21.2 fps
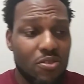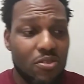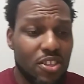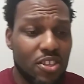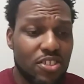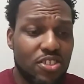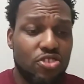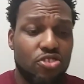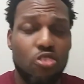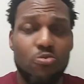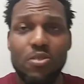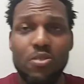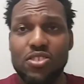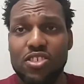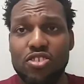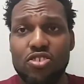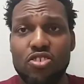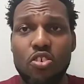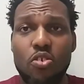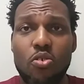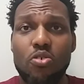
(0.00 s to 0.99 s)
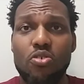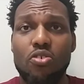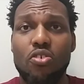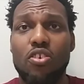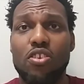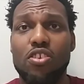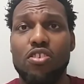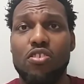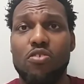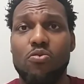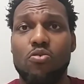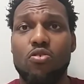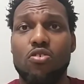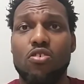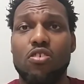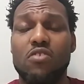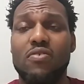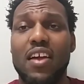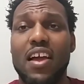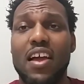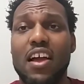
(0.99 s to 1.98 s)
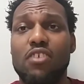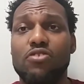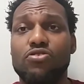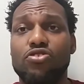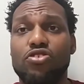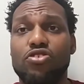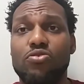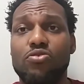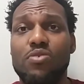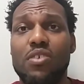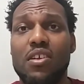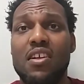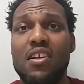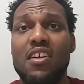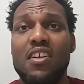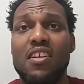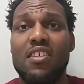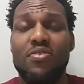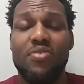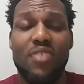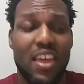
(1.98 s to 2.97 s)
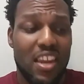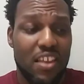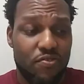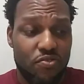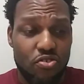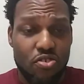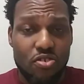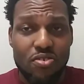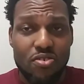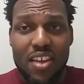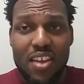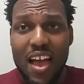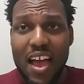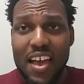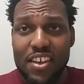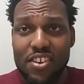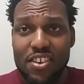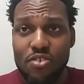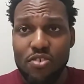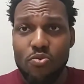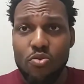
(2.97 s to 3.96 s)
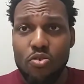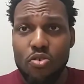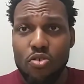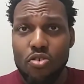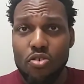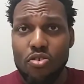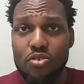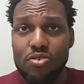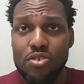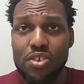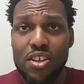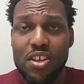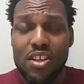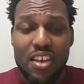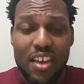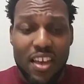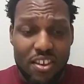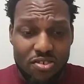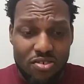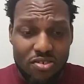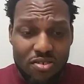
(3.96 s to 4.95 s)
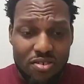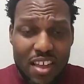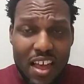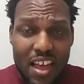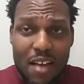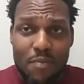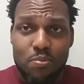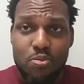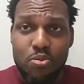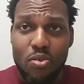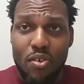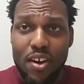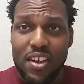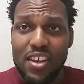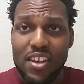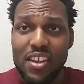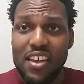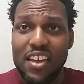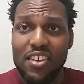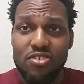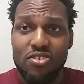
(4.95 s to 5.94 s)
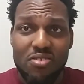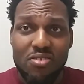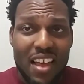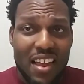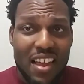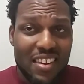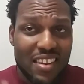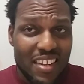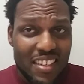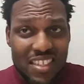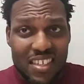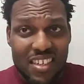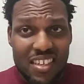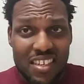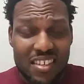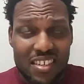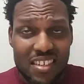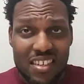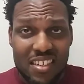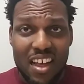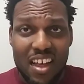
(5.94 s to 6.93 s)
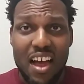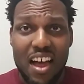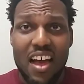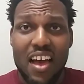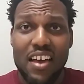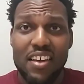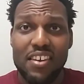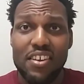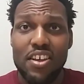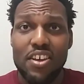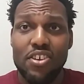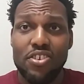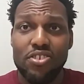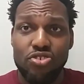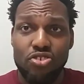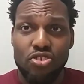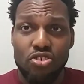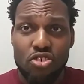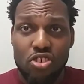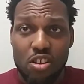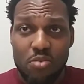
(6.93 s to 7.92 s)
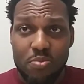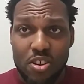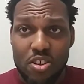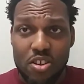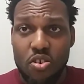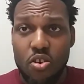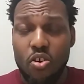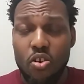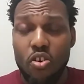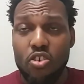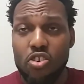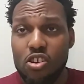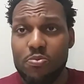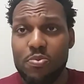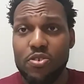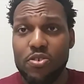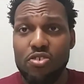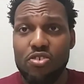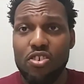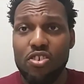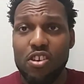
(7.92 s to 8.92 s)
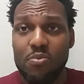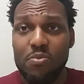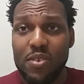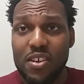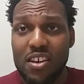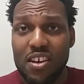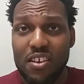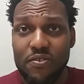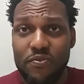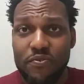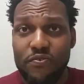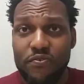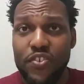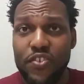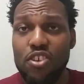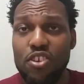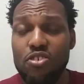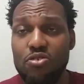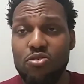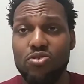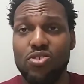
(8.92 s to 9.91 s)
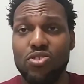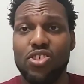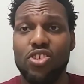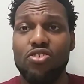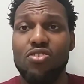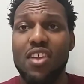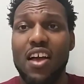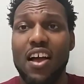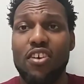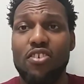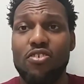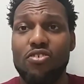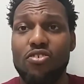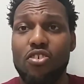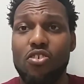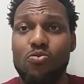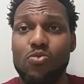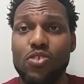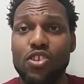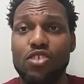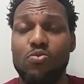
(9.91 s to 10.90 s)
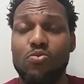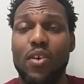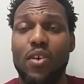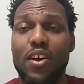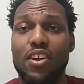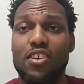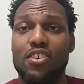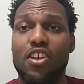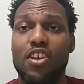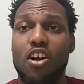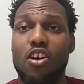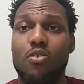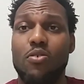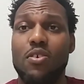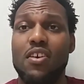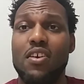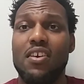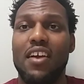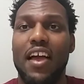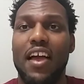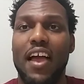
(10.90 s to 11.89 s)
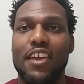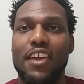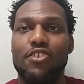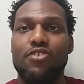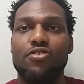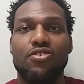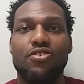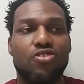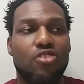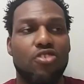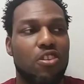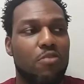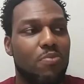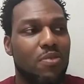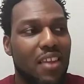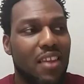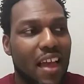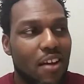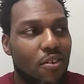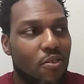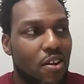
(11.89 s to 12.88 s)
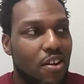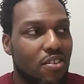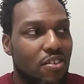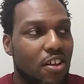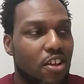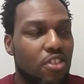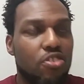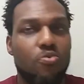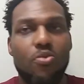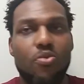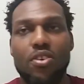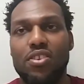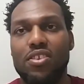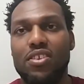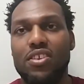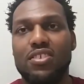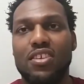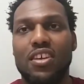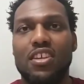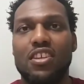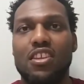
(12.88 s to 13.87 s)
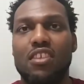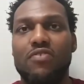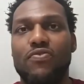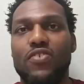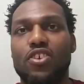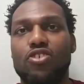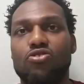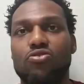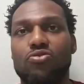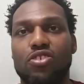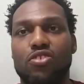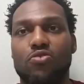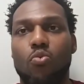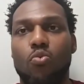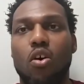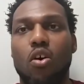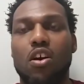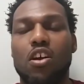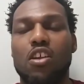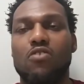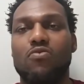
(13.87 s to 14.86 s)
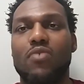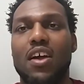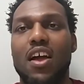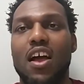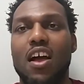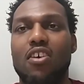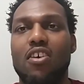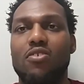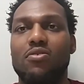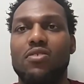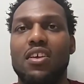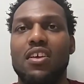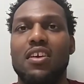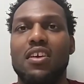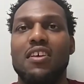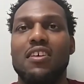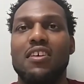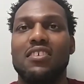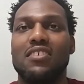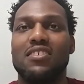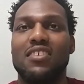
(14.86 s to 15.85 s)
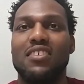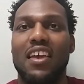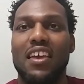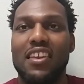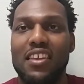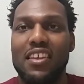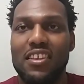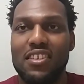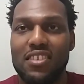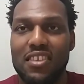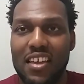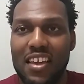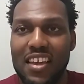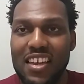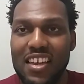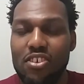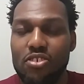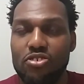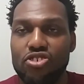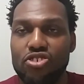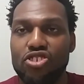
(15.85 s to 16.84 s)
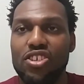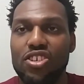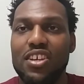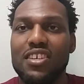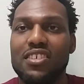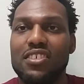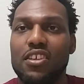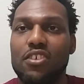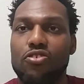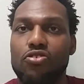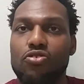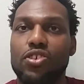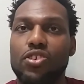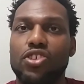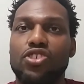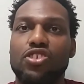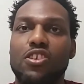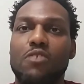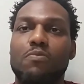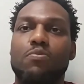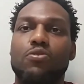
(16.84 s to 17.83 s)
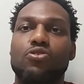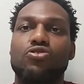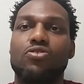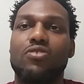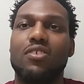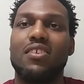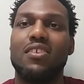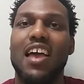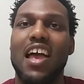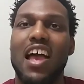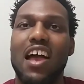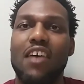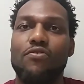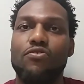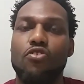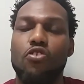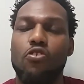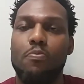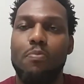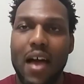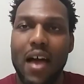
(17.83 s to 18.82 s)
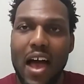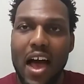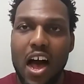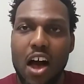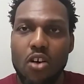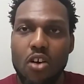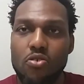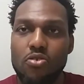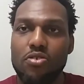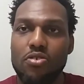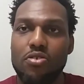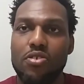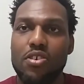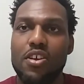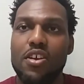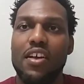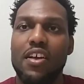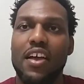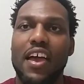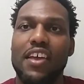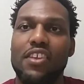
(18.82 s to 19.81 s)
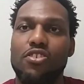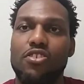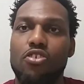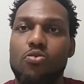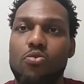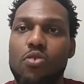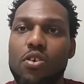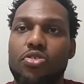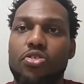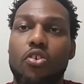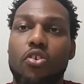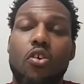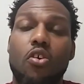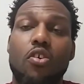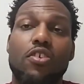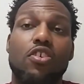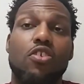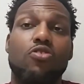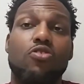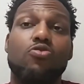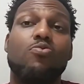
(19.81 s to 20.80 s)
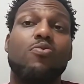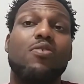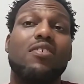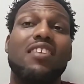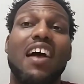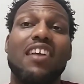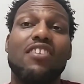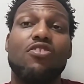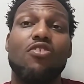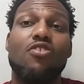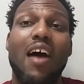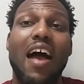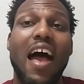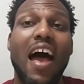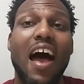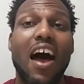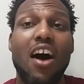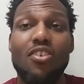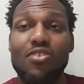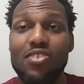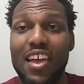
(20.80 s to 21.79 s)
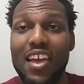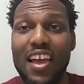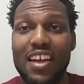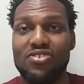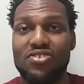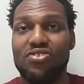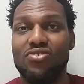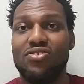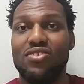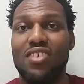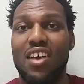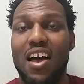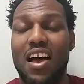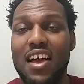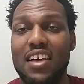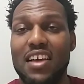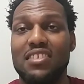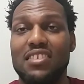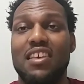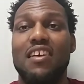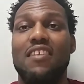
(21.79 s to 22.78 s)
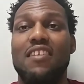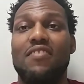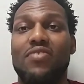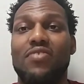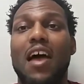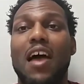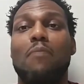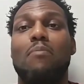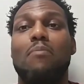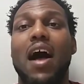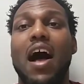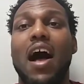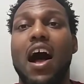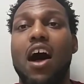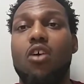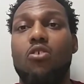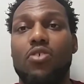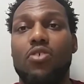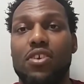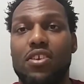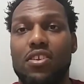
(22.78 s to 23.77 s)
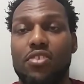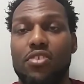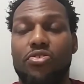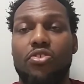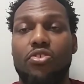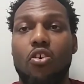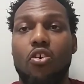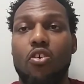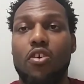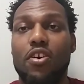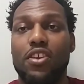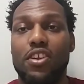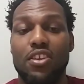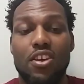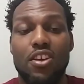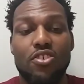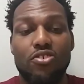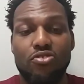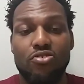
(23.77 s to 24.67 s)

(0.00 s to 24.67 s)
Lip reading: And there's so much that's going on in the world around you that if you're not in the Word, and you're not praying, and you're not listening to God, you're going to be caught up and you're going to be confused, and you're not going to know which way to go. And you're just going to be like another one of these individuals walking around saying he or she is a Christian, but you're going to have no power and no authority, or you will not know how to exercise that power and authority.